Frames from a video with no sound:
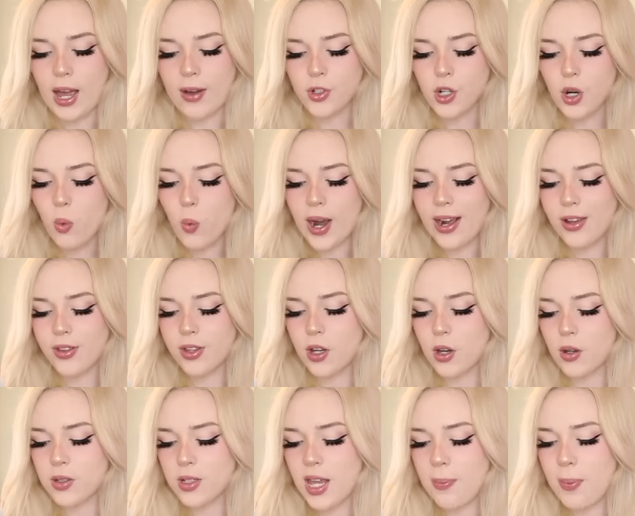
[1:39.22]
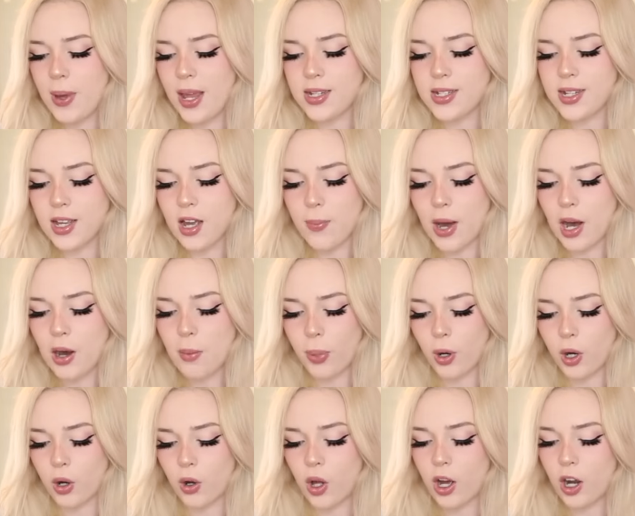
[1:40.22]
After a while, the ghost kept hinting about
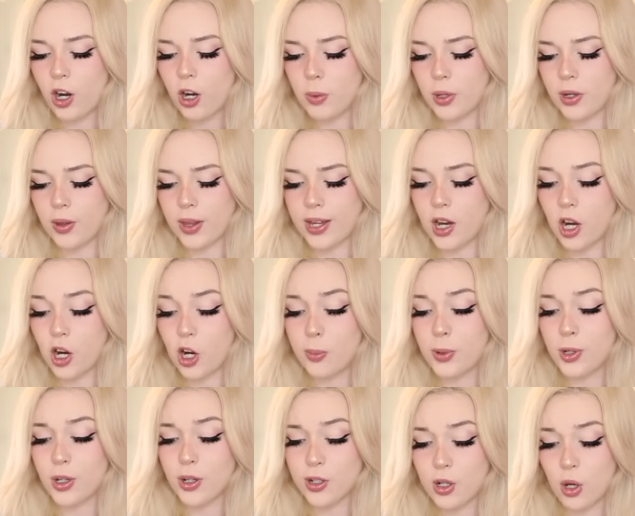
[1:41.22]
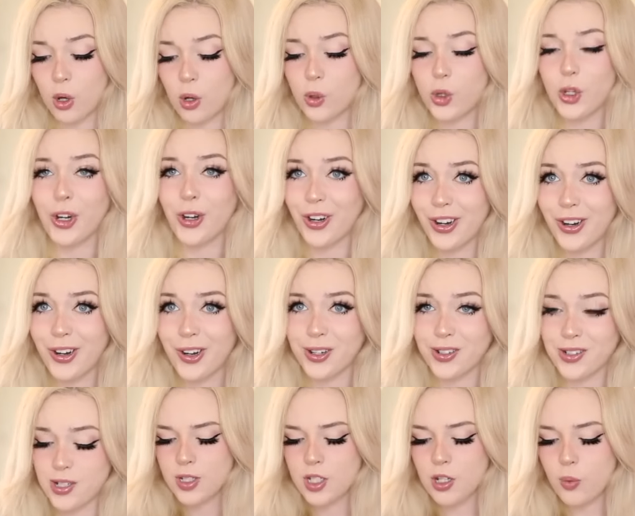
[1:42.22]
Pearl Harbor, like harbor or cold or
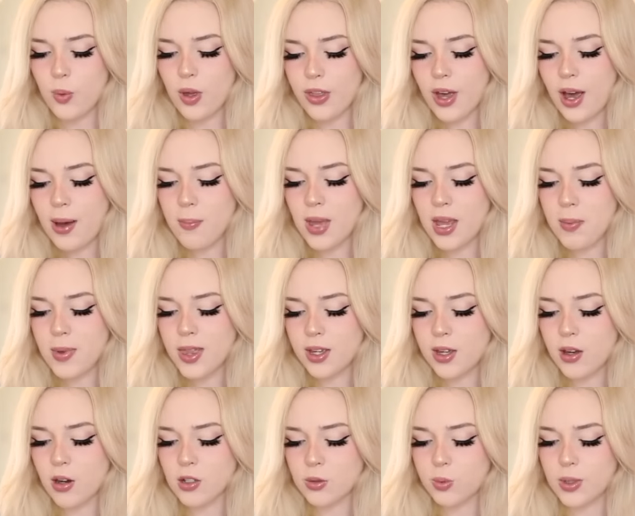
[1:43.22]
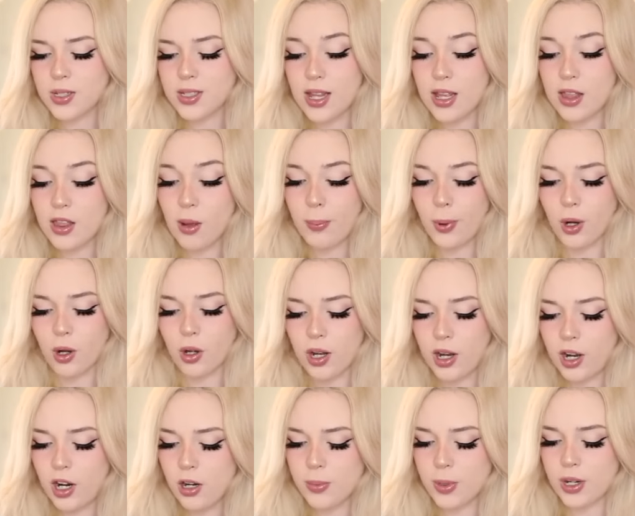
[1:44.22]
hurt. So we thought maybe the ghost was in the Pearl
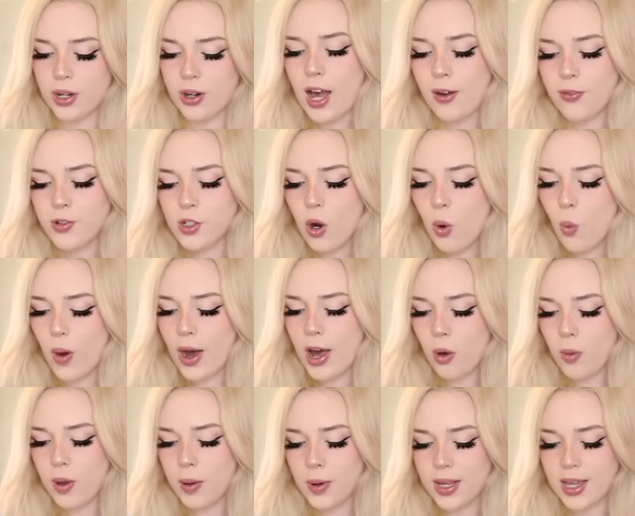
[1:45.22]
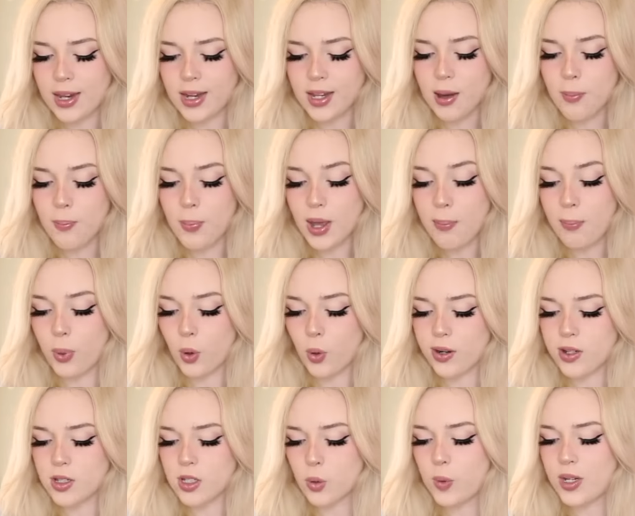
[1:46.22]
Harbor. After a while, we were getting a bit
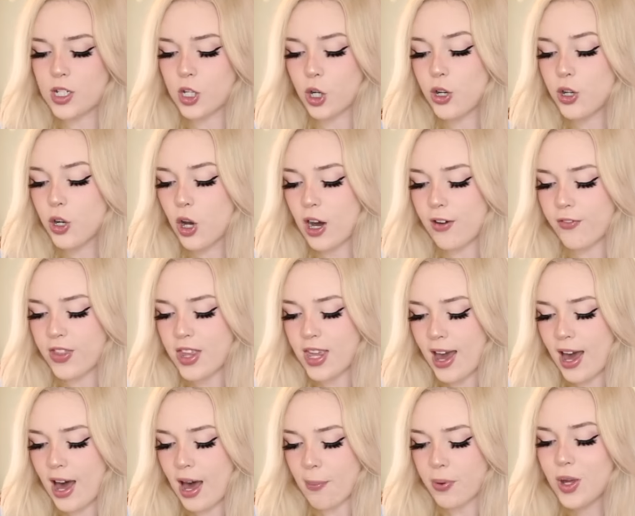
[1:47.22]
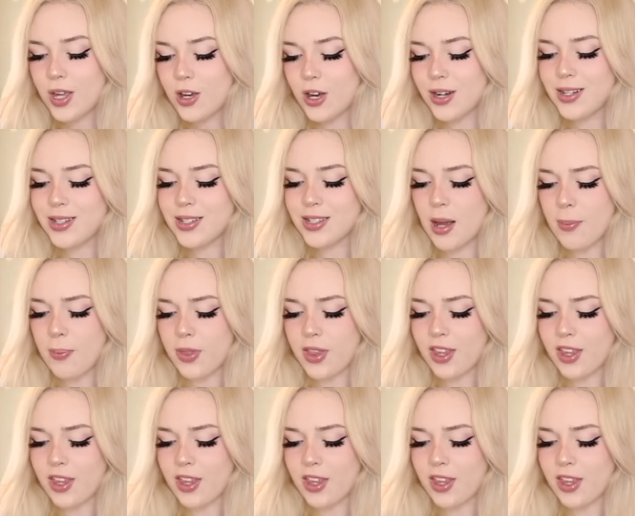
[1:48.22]
bored, so we turned off the app. We couldn't stop